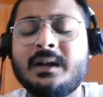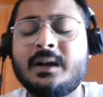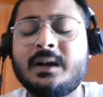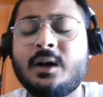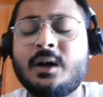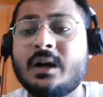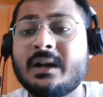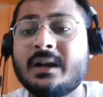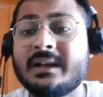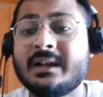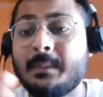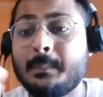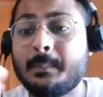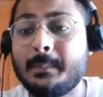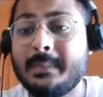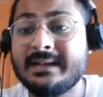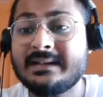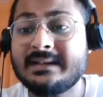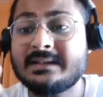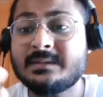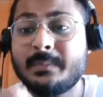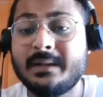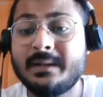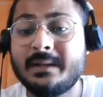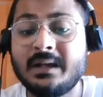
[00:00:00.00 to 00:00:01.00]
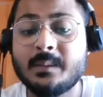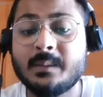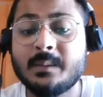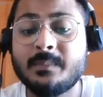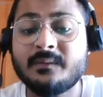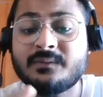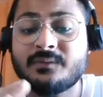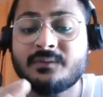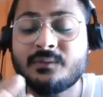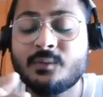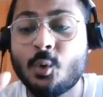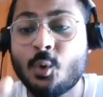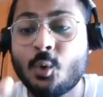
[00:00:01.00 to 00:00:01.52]
ornaments made up
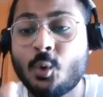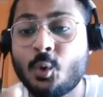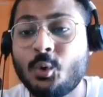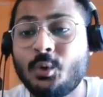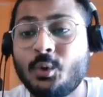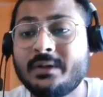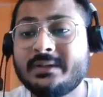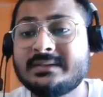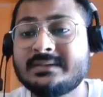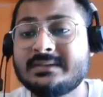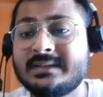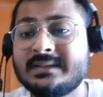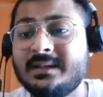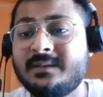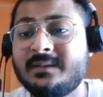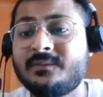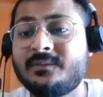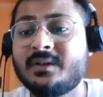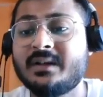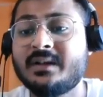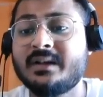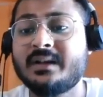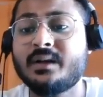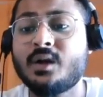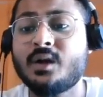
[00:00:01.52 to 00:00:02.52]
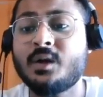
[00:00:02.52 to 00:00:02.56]
of gold, silver,